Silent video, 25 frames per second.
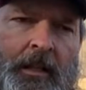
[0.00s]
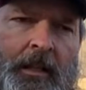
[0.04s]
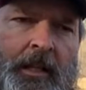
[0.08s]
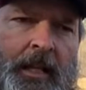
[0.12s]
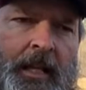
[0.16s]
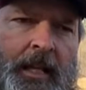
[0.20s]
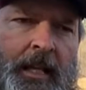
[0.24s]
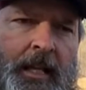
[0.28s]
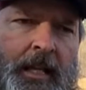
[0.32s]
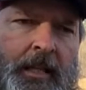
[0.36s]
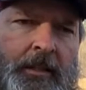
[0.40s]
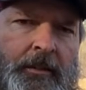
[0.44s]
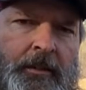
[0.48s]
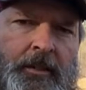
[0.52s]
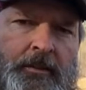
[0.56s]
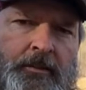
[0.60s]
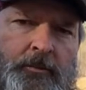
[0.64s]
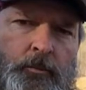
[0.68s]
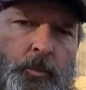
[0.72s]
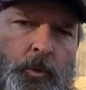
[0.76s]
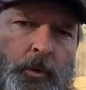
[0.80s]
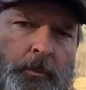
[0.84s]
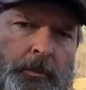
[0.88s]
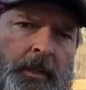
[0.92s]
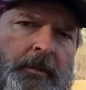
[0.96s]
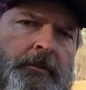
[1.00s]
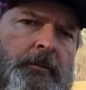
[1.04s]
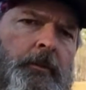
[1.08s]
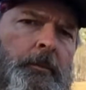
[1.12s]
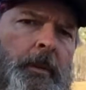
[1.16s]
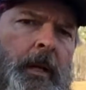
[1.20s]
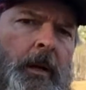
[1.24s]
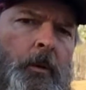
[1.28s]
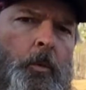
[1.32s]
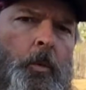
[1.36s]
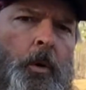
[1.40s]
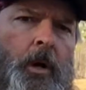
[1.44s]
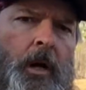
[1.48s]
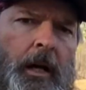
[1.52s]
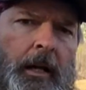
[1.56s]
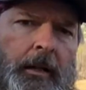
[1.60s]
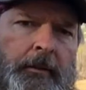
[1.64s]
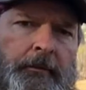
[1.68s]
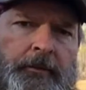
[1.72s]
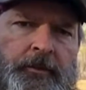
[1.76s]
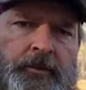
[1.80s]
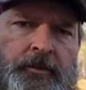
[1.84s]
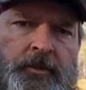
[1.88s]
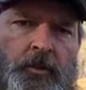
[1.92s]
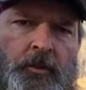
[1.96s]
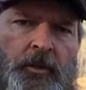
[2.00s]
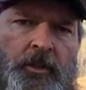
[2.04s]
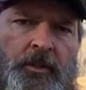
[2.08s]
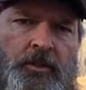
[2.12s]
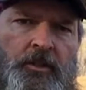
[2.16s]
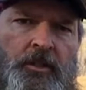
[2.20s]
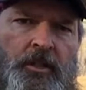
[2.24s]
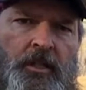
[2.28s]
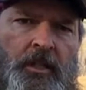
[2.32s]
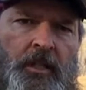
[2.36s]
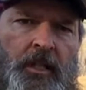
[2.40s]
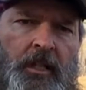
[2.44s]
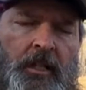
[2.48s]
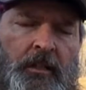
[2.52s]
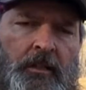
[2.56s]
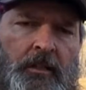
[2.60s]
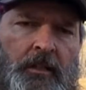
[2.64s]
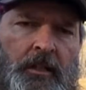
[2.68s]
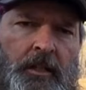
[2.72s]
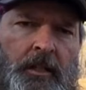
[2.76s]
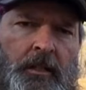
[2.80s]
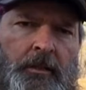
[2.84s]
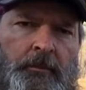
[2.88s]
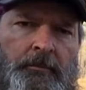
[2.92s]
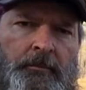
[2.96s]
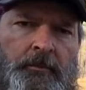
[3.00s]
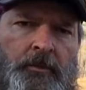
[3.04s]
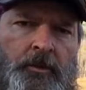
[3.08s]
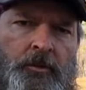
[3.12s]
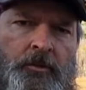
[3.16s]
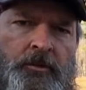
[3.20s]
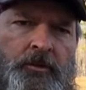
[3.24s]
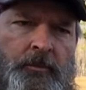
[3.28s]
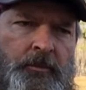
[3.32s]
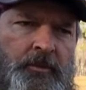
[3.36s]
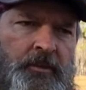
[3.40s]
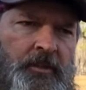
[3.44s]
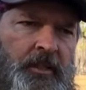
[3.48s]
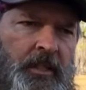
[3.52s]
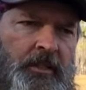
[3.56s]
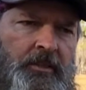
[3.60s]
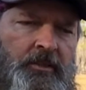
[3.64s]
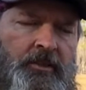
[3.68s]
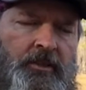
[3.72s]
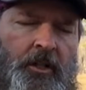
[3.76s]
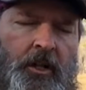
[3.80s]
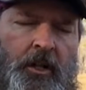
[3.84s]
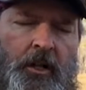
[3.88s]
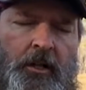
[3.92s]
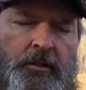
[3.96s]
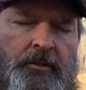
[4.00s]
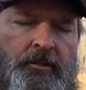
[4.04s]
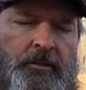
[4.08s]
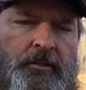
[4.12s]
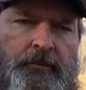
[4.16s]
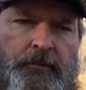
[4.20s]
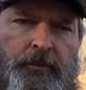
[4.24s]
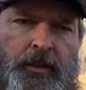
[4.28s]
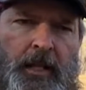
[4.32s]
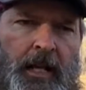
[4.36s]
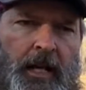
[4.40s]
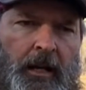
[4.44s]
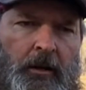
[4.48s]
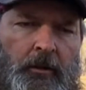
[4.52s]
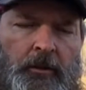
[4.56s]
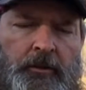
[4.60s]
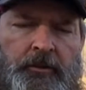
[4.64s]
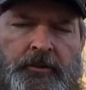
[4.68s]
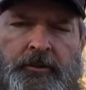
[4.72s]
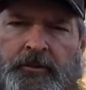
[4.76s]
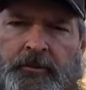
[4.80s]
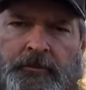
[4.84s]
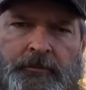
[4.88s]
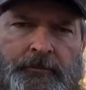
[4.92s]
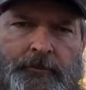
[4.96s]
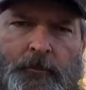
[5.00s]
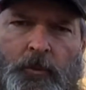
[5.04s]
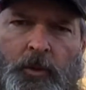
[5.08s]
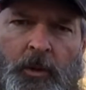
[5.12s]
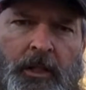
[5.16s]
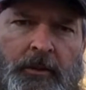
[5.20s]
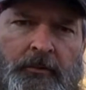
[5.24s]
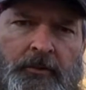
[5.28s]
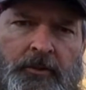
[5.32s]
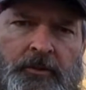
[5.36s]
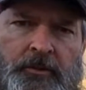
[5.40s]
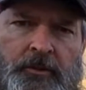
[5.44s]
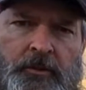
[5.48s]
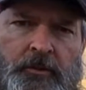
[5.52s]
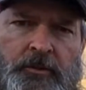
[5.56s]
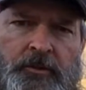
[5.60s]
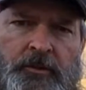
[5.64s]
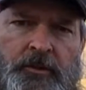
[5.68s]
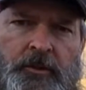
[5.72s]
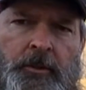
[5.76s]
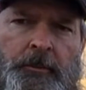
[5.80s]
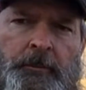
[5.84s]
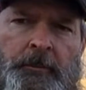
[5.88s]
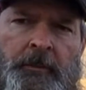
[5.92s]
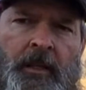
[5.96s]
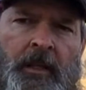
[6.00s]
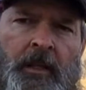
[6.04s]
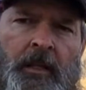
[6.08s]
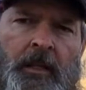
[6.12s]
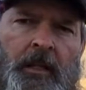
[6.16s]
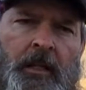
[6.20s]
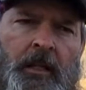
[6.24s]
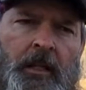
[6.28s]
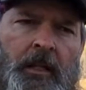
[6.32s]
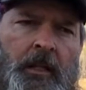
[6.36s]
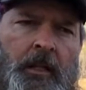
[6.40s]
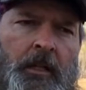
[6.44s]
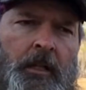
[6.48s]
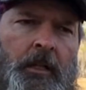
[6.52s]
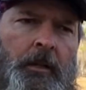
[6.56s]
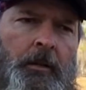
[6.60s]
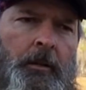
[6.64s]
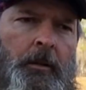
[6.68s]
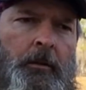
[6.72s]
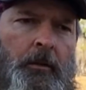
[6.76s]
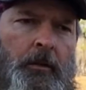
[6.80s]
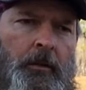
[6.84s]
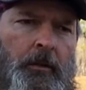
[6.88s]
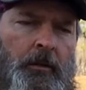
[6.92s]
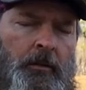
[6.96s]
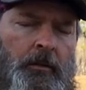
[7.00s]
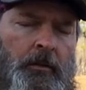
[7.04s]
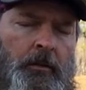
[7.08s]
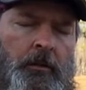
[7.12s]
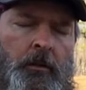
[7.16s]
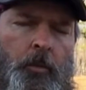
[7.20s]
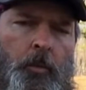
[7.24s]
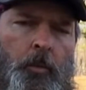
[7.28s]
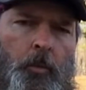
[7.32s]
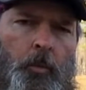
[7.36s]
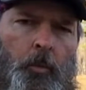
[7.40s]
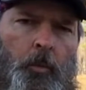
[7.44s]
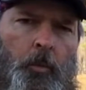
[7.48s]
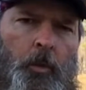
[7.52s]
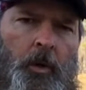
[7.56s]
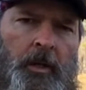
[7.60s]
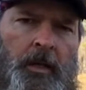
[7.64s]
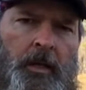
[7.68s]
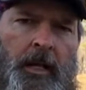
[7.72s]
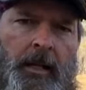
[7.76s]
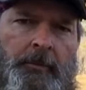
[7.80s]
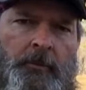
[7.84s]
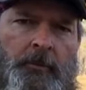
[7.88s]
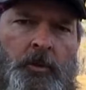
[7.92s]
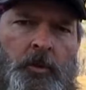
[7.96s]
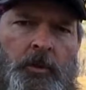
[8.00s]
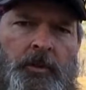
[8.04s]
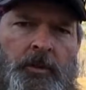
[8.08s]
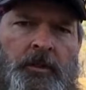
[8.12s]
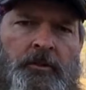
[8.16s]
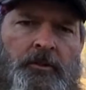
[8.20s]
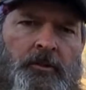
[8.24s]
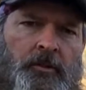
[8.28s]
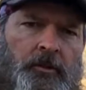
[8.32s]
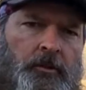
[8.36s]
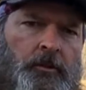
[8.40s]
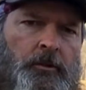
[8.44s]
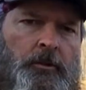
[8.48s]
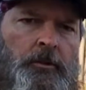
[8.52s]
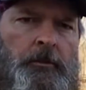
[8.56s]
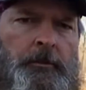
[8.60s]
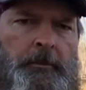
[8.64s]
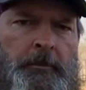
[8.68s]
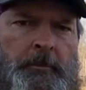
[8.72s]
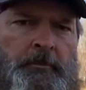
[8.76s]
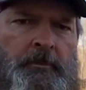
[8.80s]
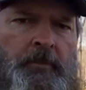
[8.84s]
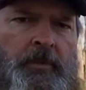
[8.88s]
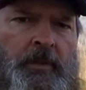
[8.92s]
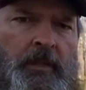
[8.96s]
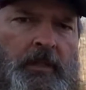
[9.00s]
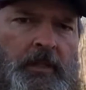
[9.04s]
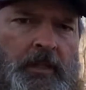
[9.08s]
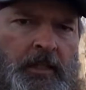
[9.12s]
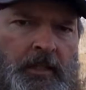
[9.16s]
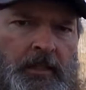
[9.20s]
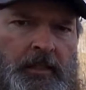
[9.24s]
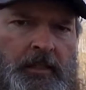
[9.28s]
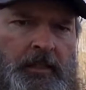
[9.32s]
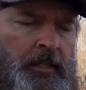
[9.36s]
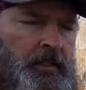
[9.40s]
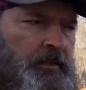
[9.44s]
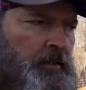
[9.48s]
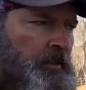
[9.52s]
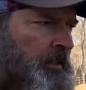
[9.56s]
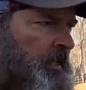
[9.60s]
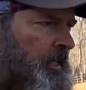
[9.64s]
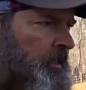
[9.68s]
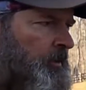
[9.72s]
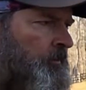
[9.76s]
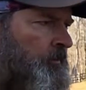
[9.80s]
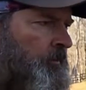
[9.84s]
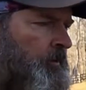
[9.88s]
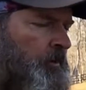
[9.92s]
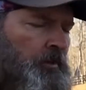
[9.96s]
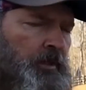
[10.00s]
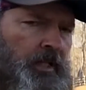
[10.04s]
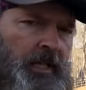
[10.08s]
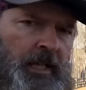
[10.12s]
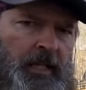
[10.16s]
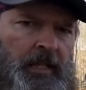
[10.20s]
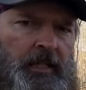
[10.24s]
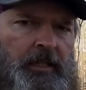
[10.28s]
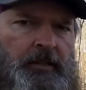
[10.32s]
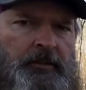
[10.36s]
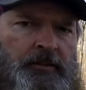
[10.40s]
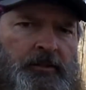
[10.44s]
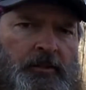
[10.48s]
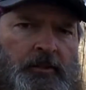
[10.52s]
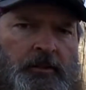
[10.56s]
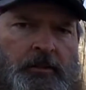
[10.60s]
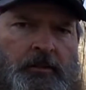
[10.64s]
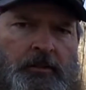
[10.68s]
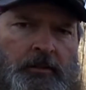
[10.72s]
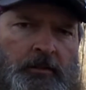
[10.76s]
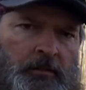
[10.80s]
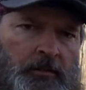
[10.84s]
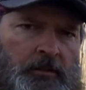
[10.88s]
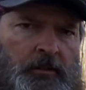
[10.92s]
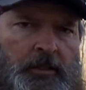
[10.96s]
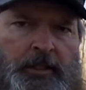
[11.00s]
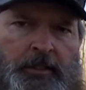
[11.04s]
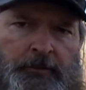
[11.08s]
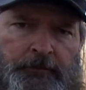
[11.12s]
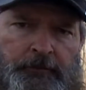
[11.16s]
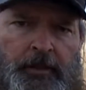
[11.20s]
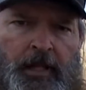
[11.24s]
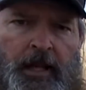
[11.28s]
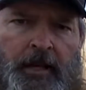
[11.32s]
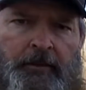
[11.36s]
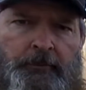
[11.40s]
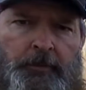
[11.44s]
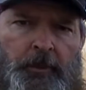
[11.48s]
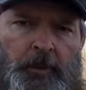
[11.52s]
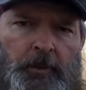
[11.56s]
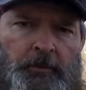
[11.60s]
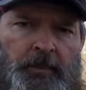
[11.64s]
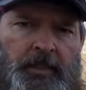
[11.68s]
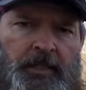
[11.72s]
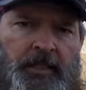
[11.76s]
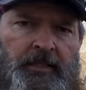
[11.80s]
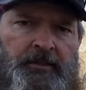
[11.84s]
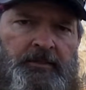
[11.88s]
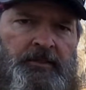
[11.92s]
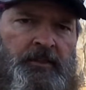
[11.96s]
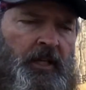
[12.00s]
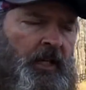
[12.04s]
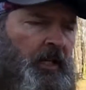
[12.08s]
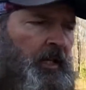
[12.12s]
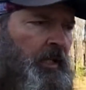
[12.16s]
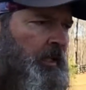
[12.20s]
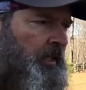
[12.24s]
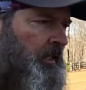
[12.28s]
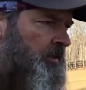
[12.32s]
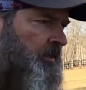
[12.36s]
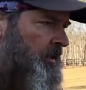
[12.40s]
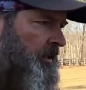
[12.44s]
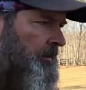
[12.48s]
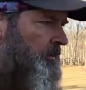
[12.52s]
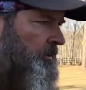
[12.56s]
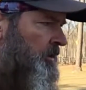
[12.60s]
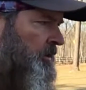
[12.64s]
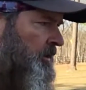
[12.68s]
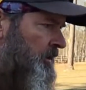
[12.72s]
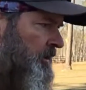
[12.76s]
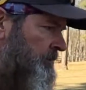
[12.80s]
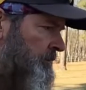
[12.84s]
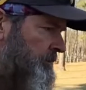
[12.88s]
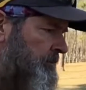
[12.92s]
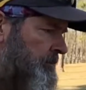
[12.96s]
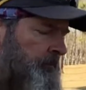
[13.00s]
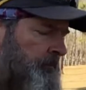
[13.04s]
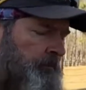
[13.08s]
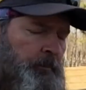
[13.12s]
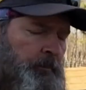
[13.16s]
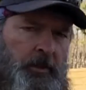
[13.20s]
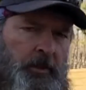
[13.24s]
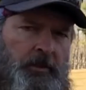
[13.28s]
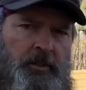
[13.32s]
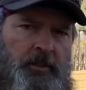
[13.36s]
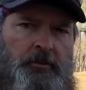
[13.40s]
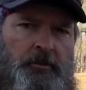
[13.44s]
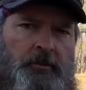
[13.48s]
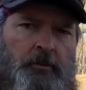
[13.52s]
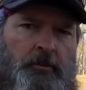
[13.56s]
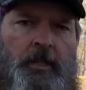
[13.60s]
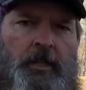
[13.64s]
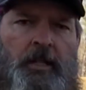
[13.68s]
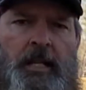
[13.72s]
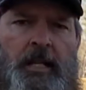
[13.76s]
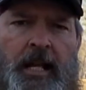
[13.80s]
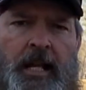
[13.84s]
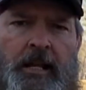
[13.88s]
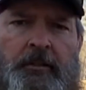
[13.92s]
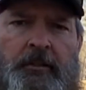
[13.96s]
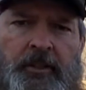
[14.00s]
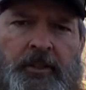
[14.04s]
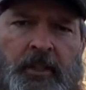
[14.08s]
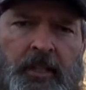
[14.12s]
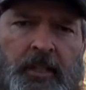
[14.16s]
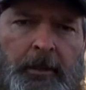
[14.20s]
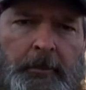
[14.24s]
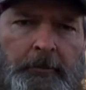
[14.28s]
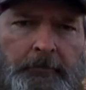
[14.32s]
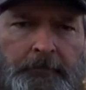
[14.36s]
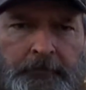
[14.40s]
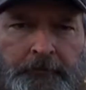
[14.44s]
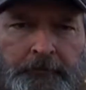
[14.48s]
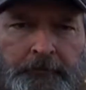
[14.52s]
and this will be for my wife so that she can do some seed starts, some flowers, whatever suits her. What I'm going to do in the next few days, if life permits, is I'm going to put this greenhouse up.